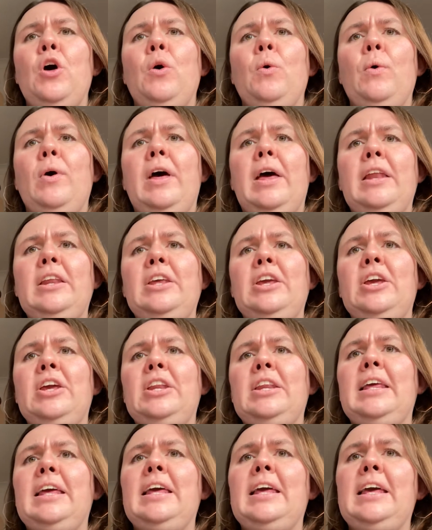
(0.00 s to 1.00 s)
When you
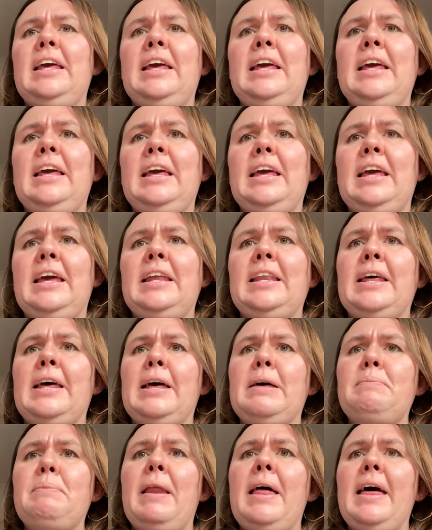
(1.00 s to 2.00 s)
need
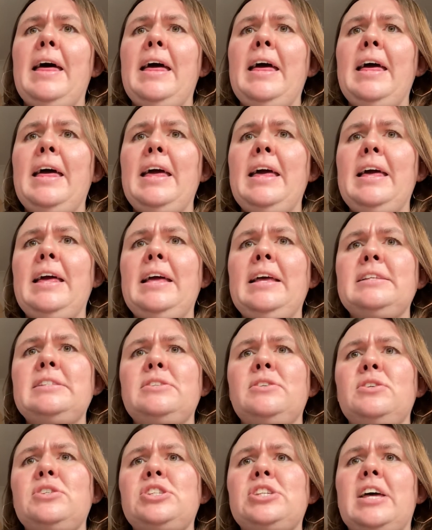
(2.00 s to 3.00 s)
a place
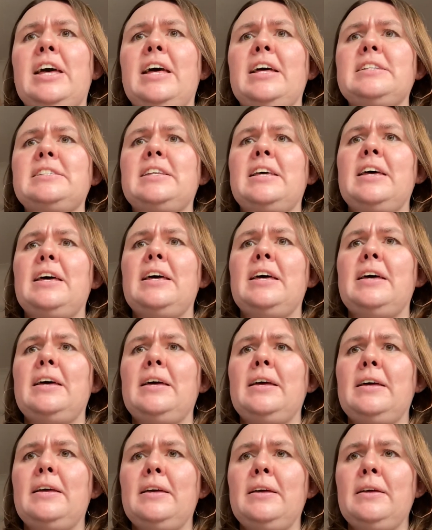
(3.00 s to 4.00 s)
to
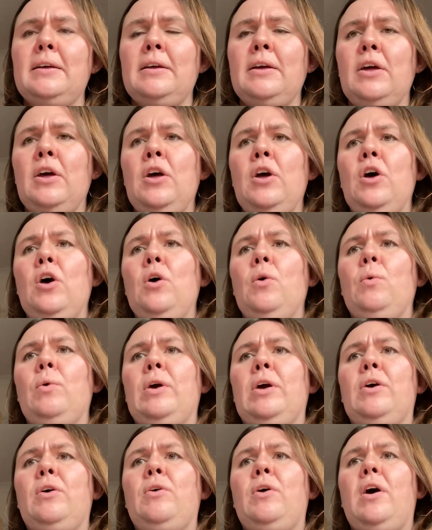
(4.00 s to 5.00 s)
shelter,
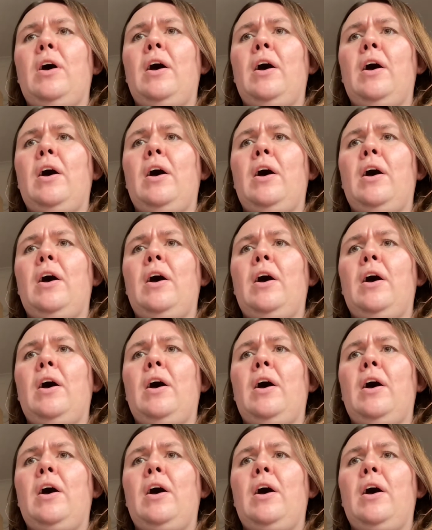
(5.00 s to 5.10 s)
we're a